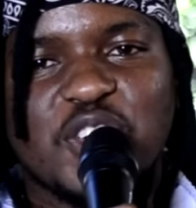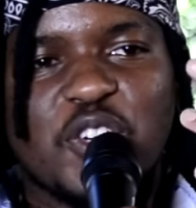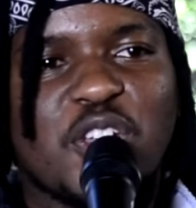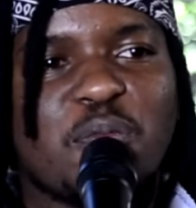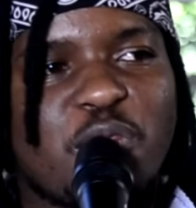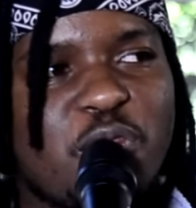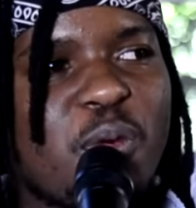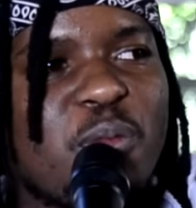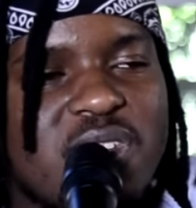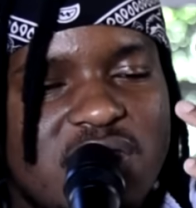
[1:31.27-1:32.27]
He couldn't
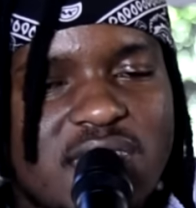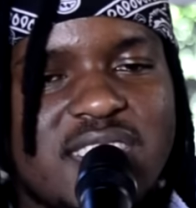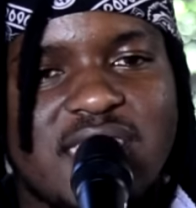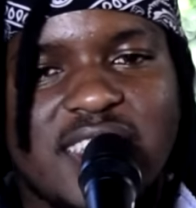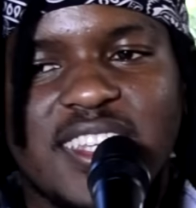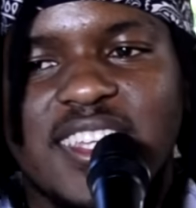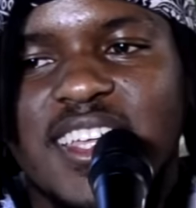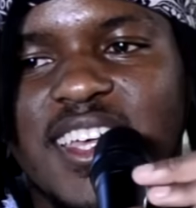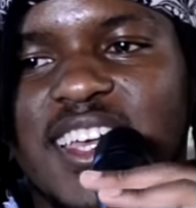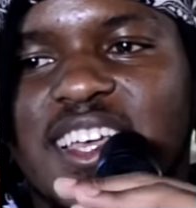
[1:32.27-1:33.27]
perform. He was 16.
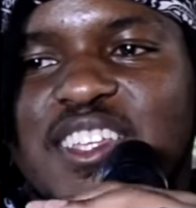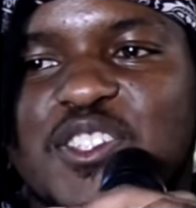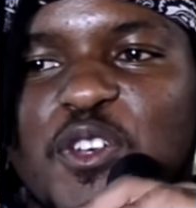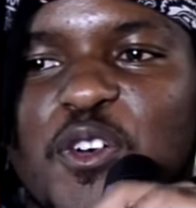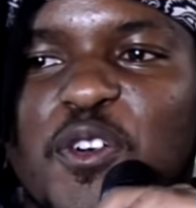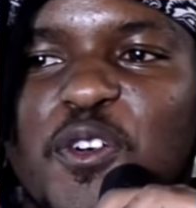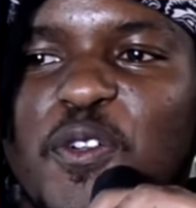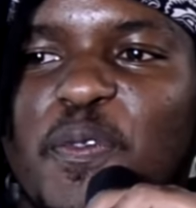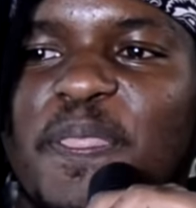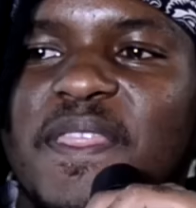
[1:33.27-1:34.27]

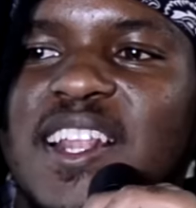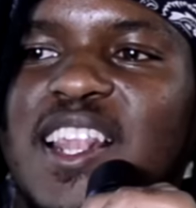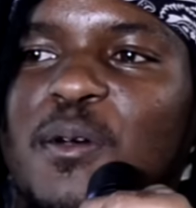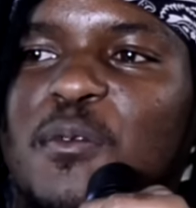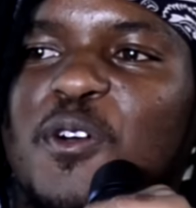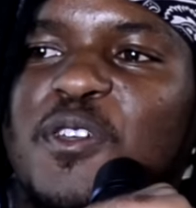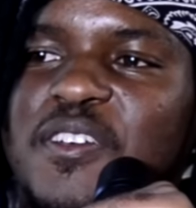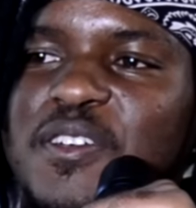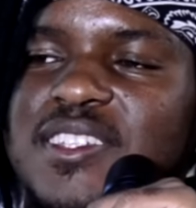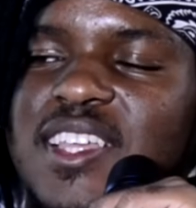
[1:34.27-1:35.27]
So the club
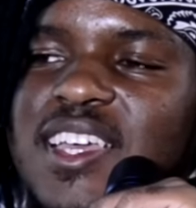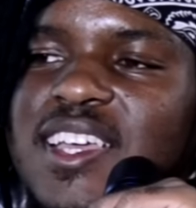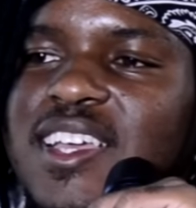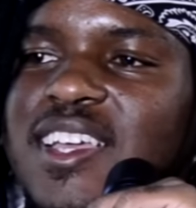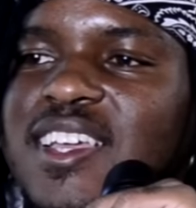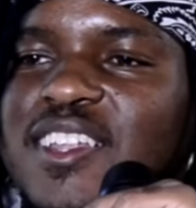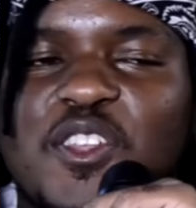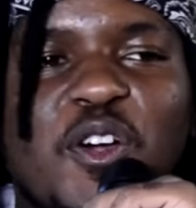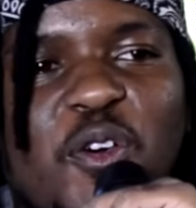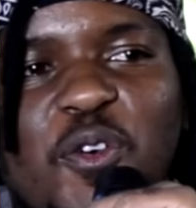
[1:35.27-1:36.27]
owner was like,
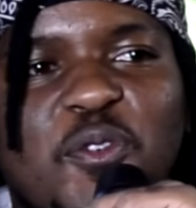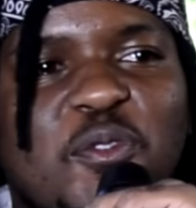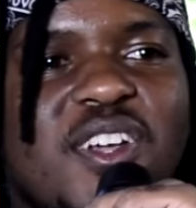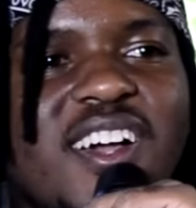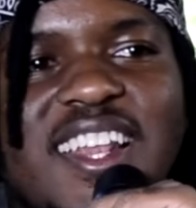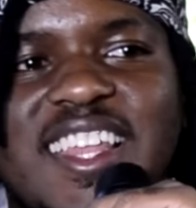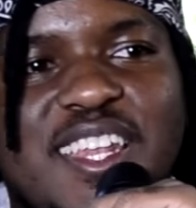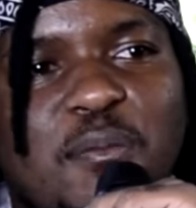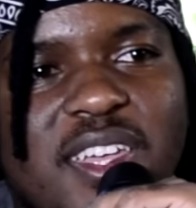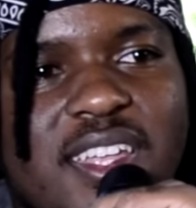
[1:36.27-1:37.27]
"No, we can't
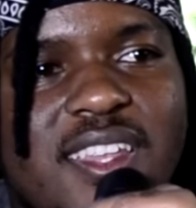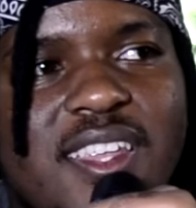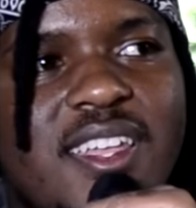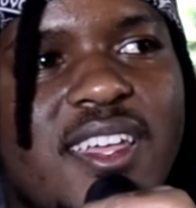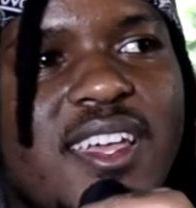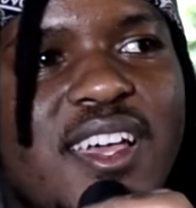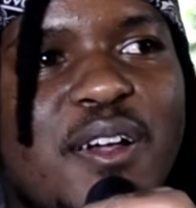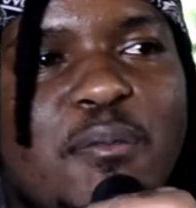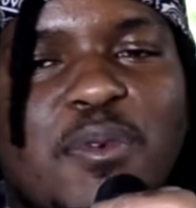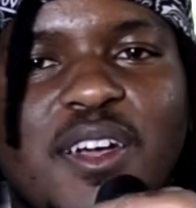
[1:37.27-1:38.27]
let him in."
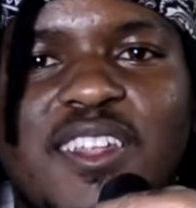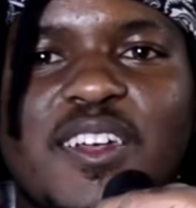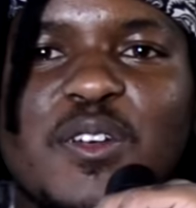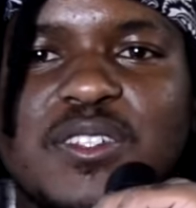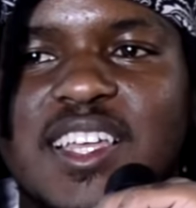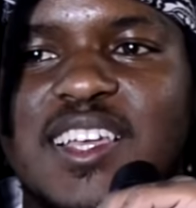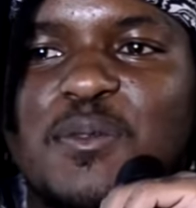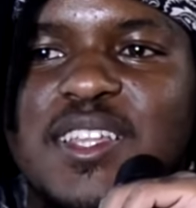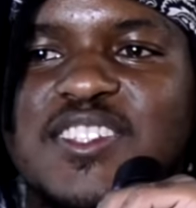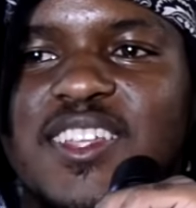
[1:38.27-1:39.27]
But I was like,
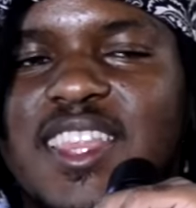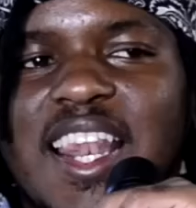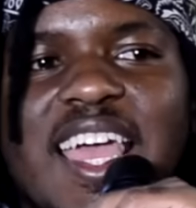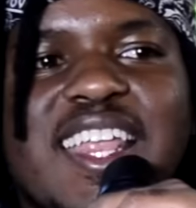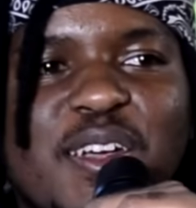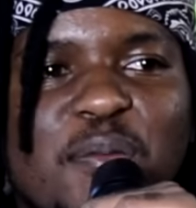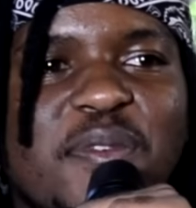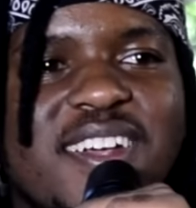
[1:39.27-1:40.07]
"But he's on the lineup.